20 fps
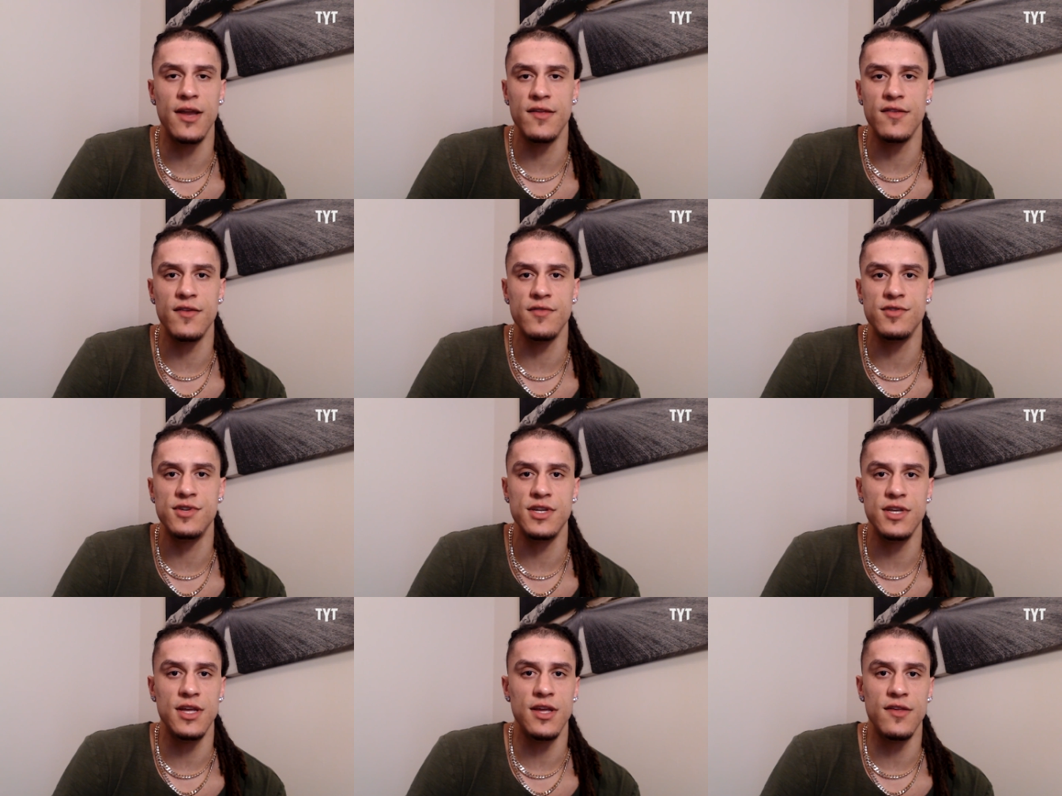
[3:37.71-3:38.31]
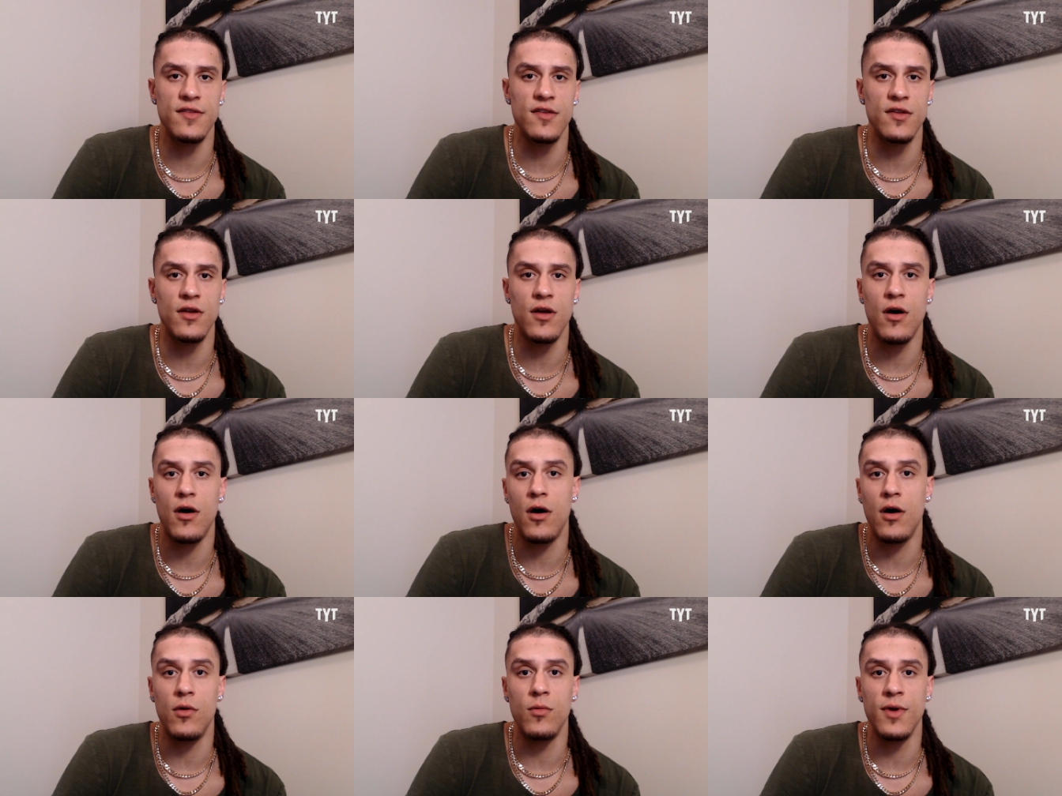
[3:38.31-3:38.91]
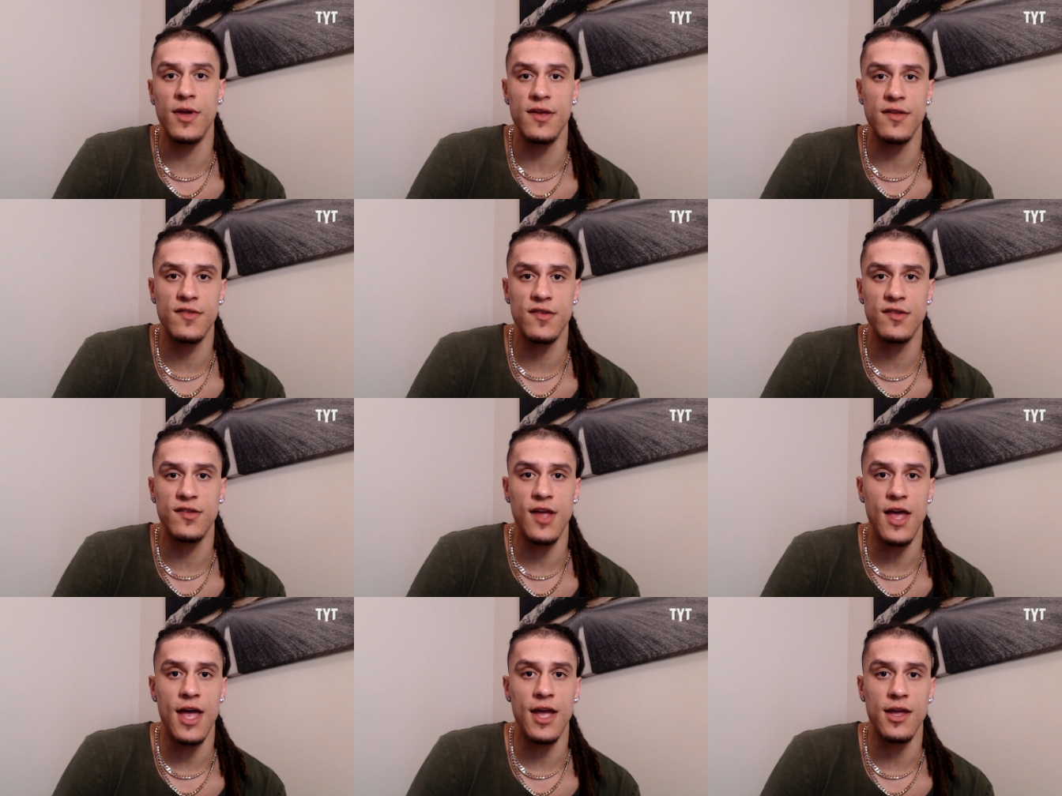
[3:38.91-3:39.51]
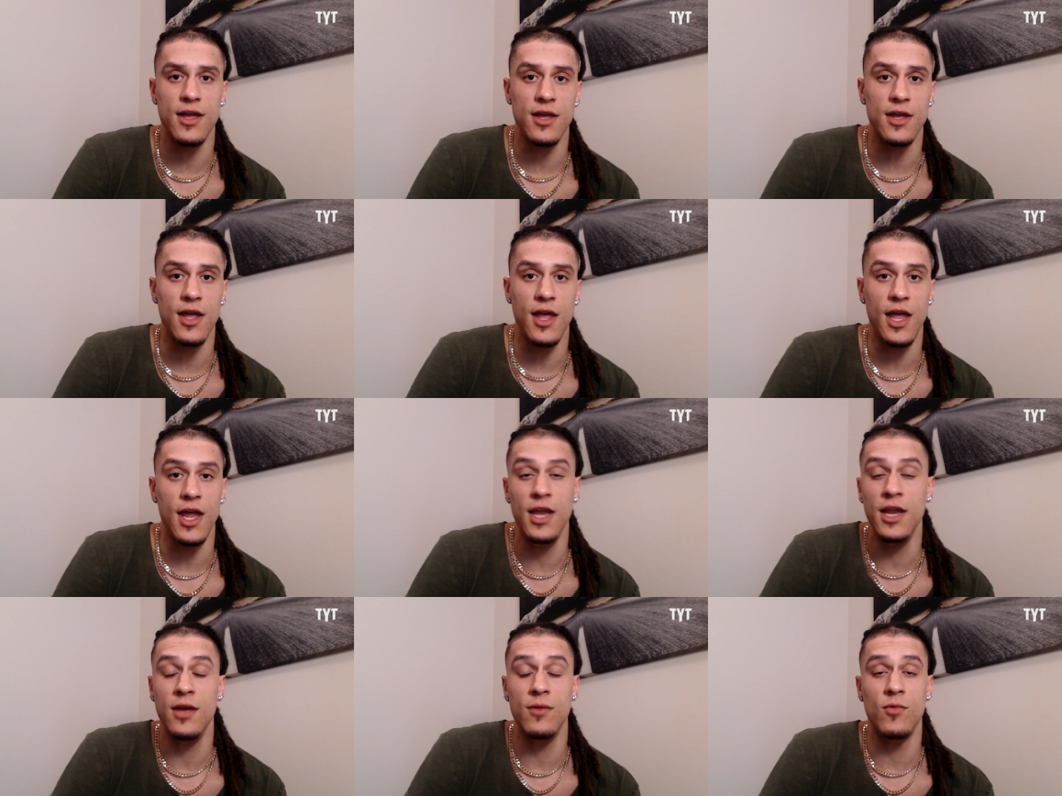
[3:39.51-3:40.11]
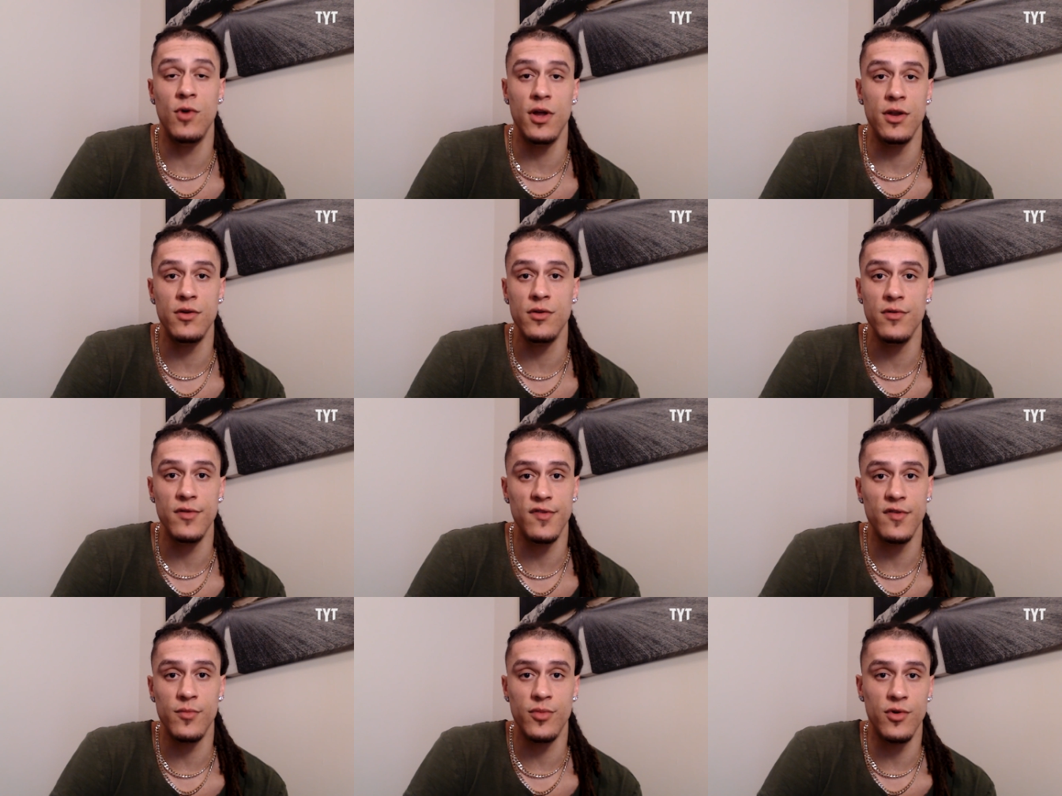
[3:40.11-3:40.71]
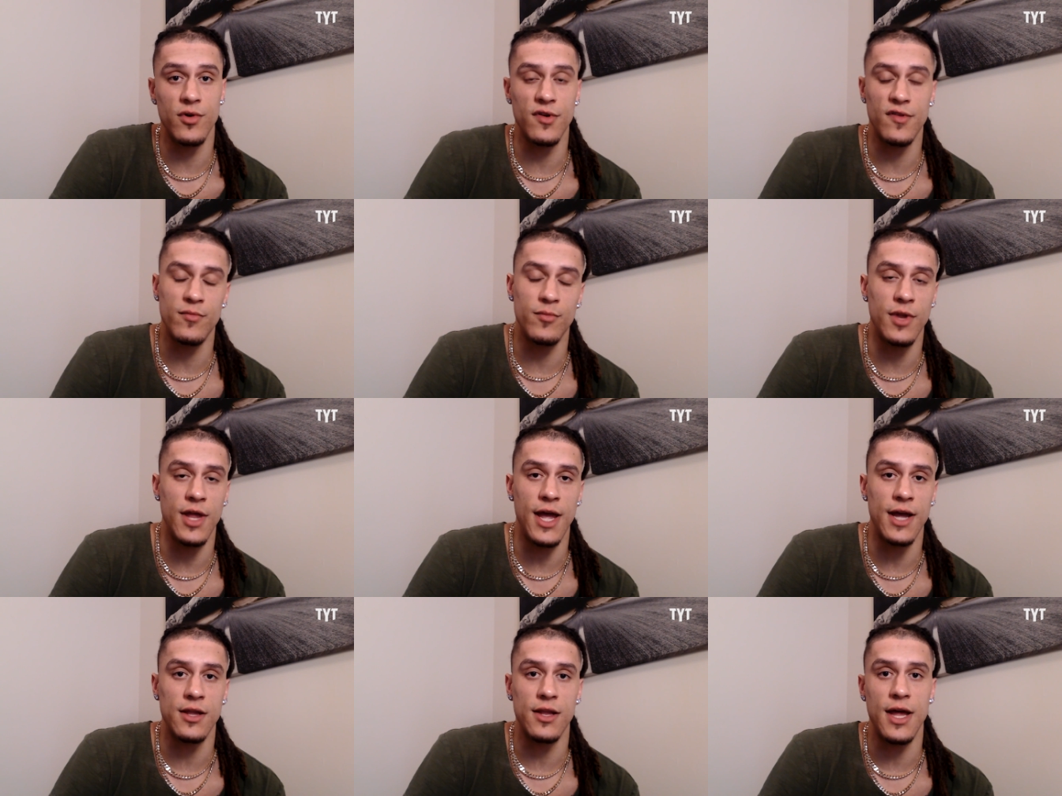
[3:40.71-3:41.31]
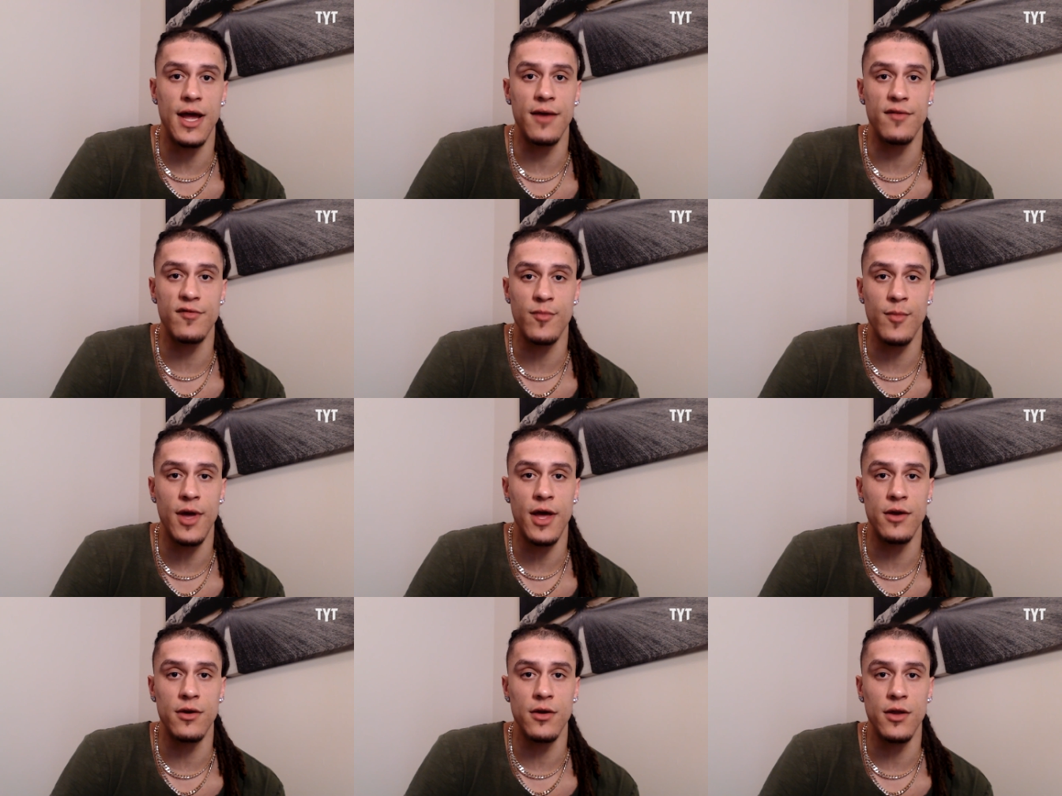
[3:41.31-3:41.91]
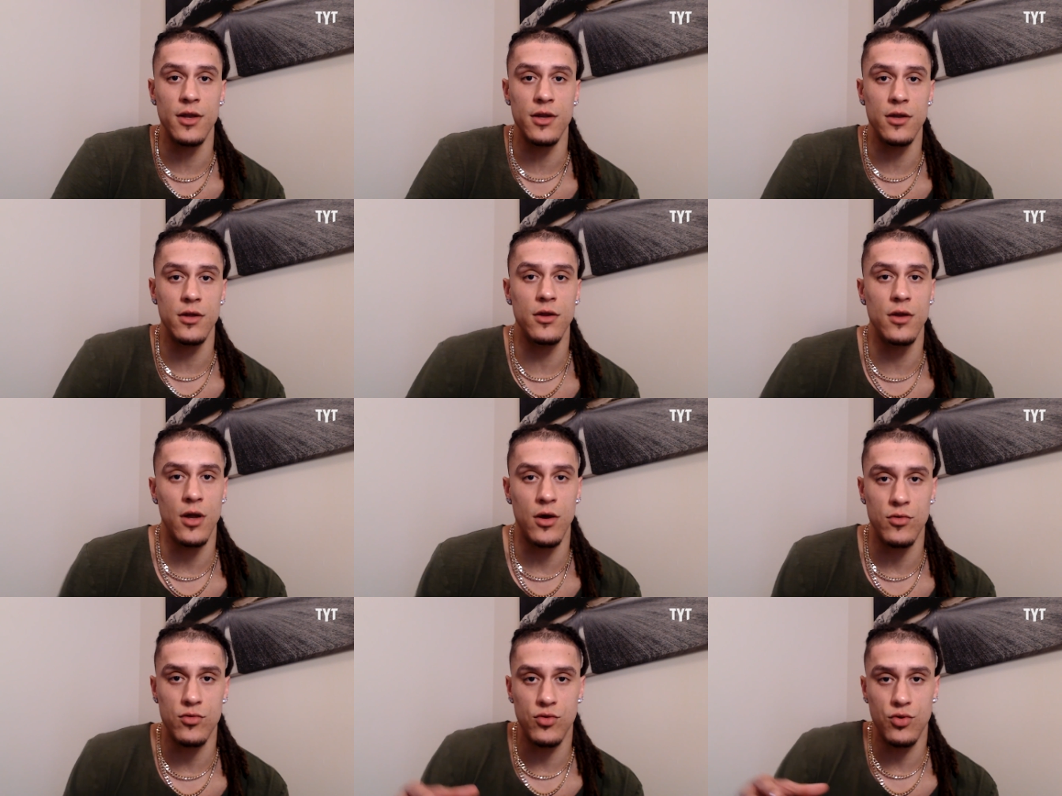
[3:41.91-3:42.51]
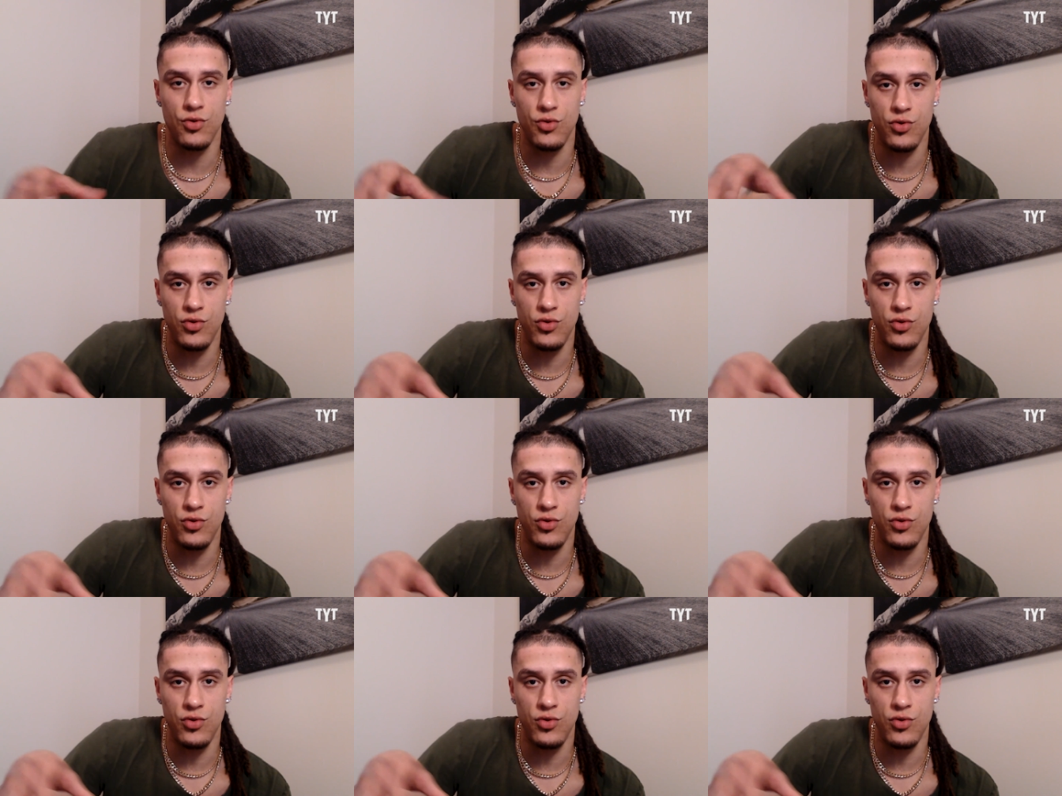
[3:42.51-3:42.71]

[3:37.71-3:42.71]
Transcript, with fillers: as if she isn't always attacking anyone who supports Black Lives Matter and, you know,